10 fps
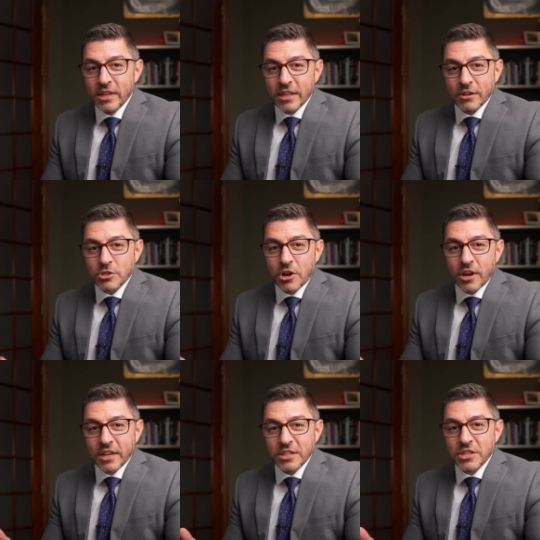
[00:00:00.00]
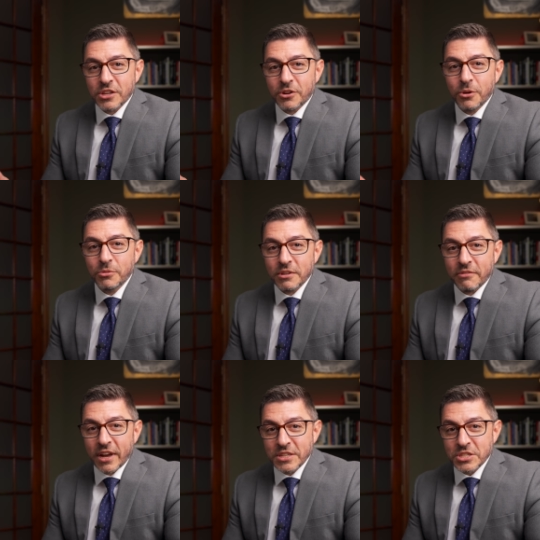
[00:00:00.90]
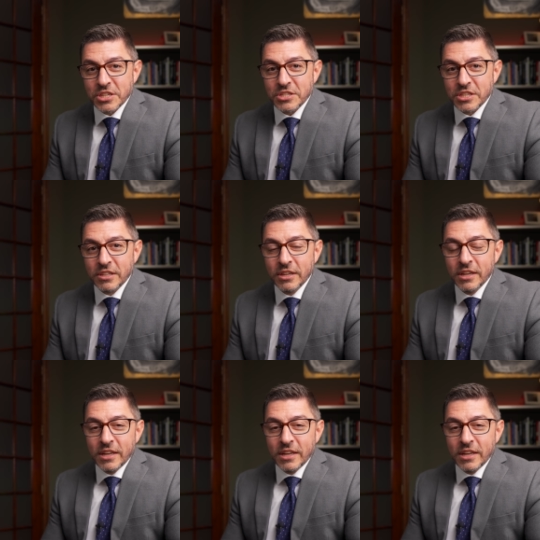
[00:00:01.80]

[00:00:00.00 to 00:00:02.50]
They're talking to their own devices, and